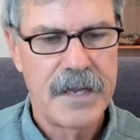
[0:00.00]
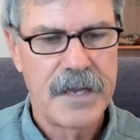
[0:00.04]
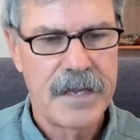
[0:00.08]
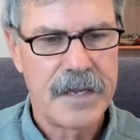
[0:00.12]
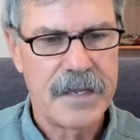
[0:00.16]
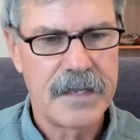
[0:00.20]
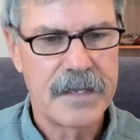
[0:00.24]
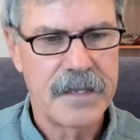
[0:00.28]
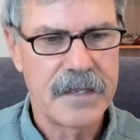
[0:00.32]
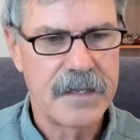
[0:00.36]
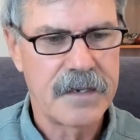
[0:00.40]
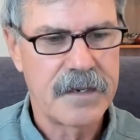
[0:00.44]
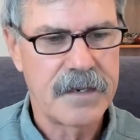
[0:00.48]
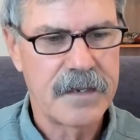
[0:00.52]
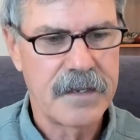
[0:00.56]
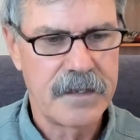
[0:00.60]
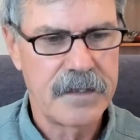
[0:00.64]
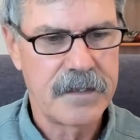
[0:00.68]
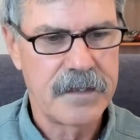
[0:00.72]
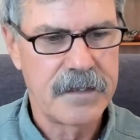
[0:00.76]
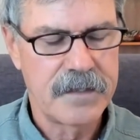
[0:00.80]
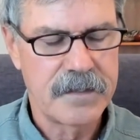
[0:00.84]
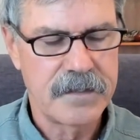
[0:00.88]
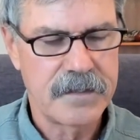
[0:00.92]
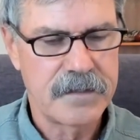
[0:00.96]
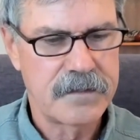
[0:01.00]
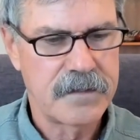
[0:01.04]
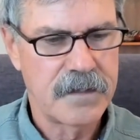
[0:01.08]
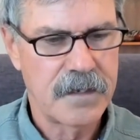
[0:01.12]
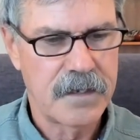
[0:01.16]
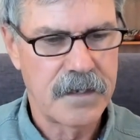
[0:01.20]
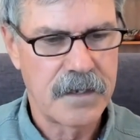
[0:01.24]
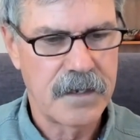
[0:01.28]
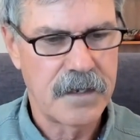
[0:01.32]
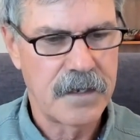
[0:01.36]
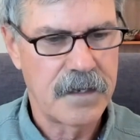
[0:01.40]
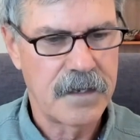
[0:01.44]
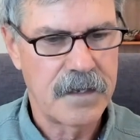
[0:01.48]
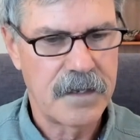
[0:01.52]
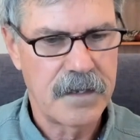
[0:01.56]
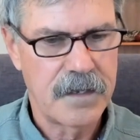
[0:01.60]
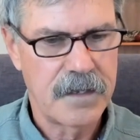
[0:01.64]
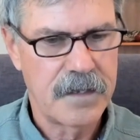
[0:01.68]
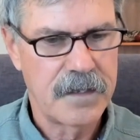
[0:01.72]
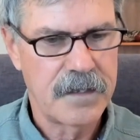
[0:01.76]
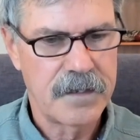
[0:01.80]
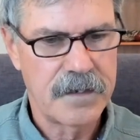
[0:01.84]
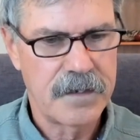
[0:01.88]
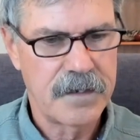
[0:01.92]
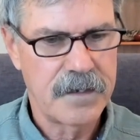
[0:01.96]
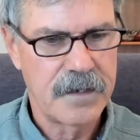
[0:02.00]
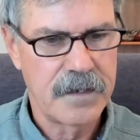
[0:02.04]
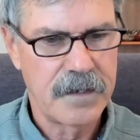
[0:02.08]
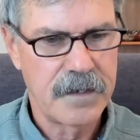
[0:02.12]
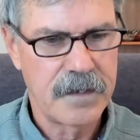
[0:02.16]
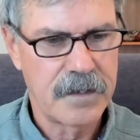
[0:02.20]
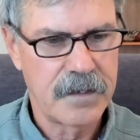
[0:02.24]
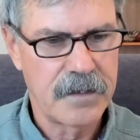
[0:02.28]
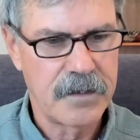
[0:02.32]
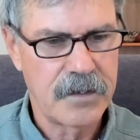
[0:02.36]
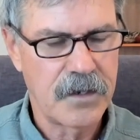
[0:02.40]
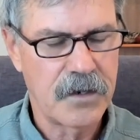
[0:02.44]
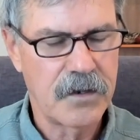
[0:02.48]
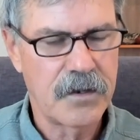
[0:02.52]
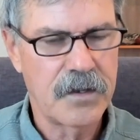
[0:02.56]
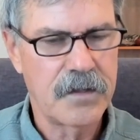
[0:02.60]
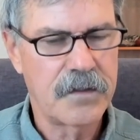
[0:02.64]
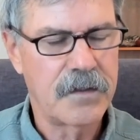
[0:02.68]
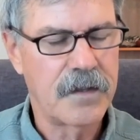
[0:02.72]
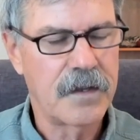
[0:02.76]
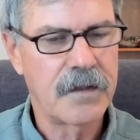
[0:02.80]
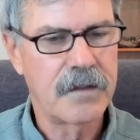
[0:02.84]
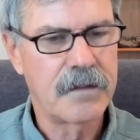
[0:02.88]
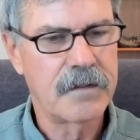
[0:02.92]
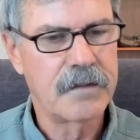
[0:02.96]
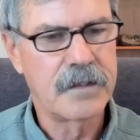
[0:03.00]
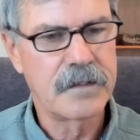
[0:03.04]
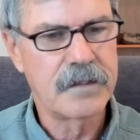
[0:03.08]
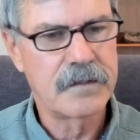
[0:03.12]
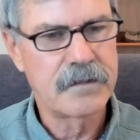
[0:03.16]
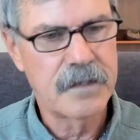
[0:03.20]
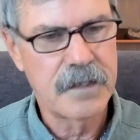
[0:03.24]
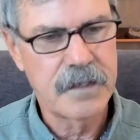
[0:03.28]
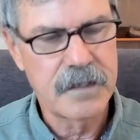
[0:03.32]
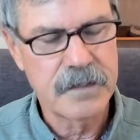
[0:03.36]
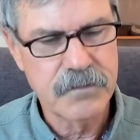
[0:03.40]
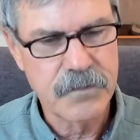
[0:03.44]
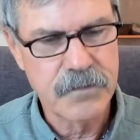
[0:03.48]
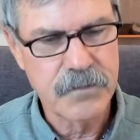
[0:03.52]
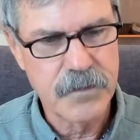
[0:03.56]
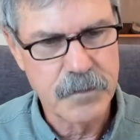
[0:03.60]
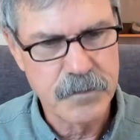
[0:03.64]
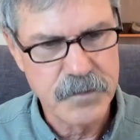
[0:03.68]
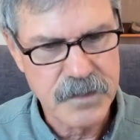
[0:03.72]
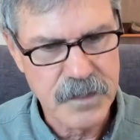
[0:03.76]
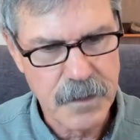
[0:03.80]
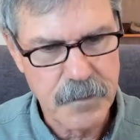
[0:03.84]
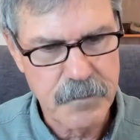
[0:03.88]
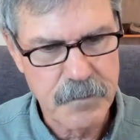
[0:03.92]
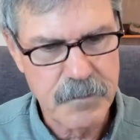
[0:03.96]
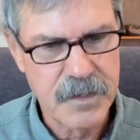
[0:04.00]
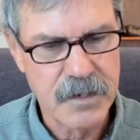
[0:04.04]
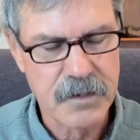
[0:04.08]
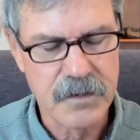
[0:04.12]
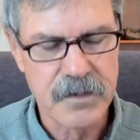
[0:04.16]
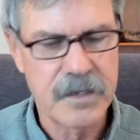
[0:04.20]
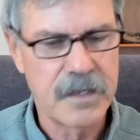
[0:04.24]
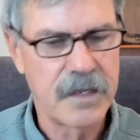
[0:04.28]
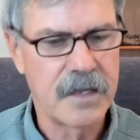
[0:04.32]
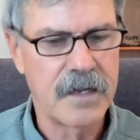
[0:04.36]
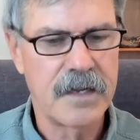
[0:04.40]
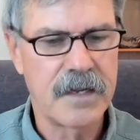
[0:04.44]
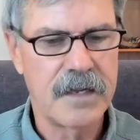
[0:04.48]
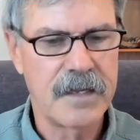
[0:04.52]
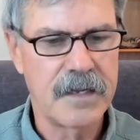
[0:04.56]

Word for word: It is, uh, uh, it, you know, they, they say it's from Siberia.